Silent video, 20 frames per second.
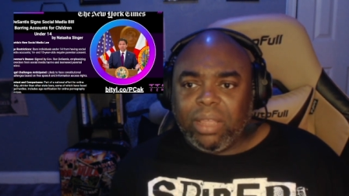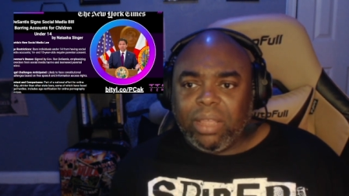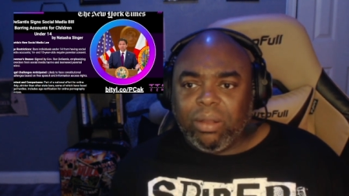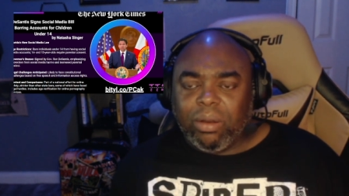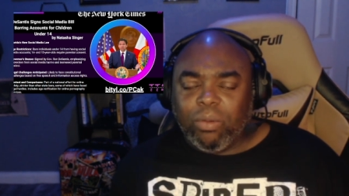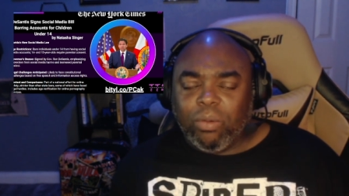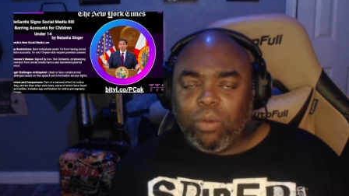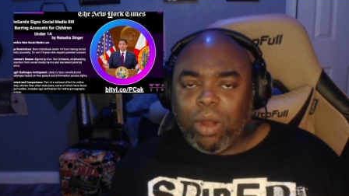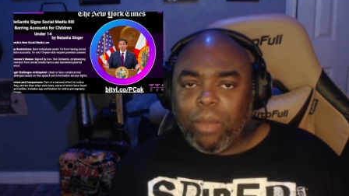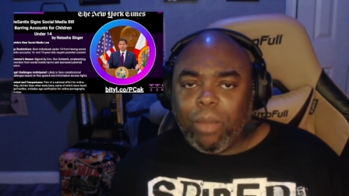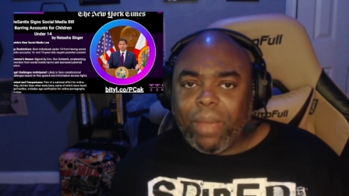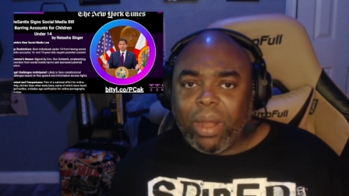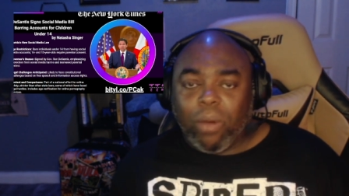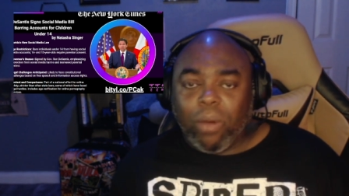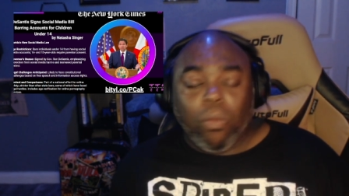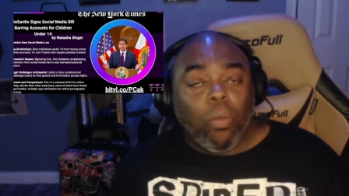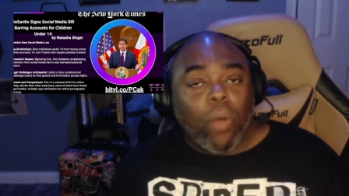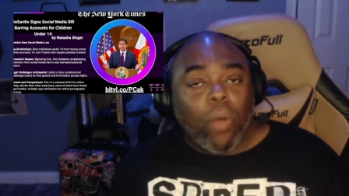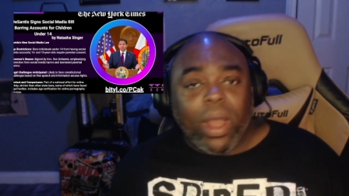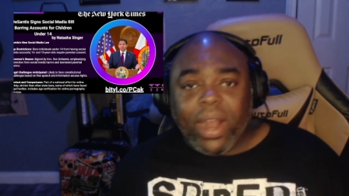no matter
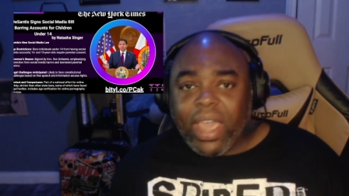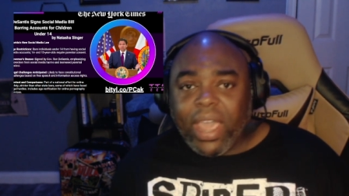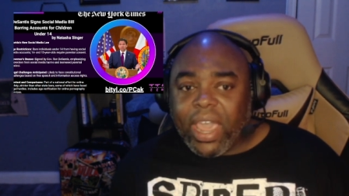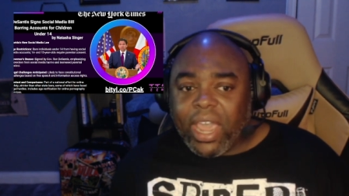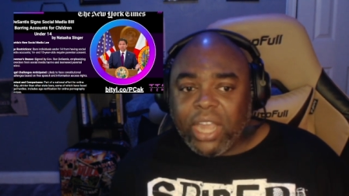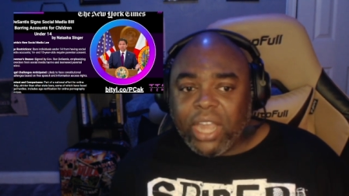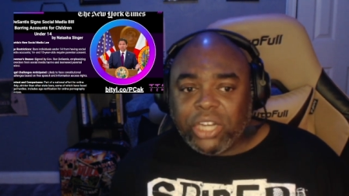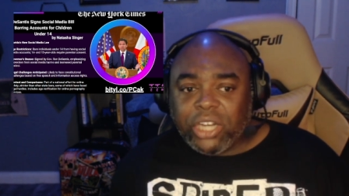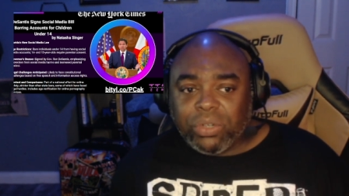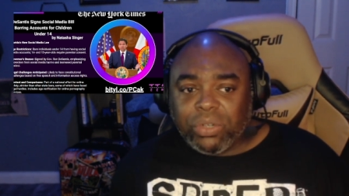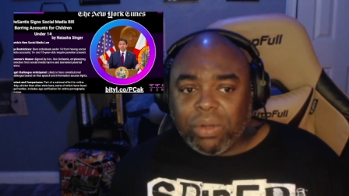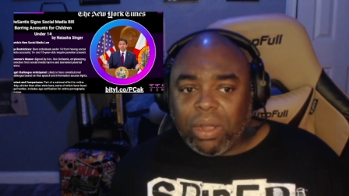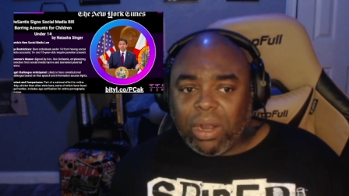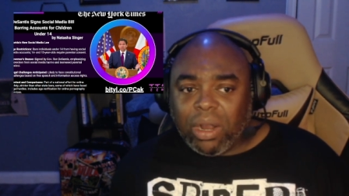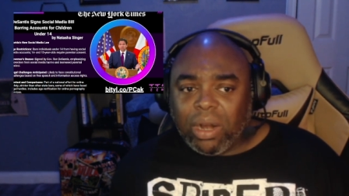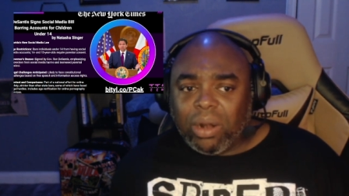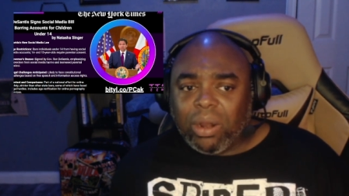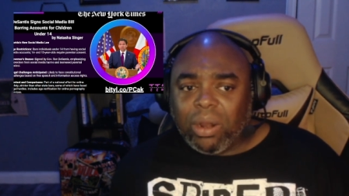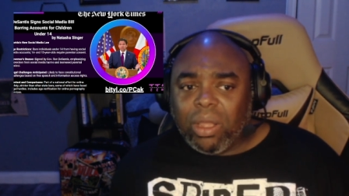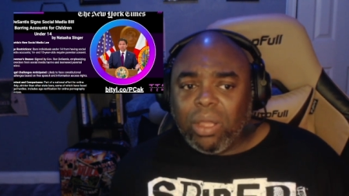what age you
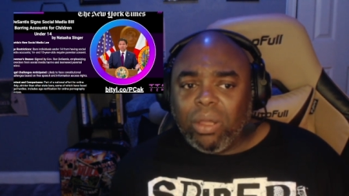are.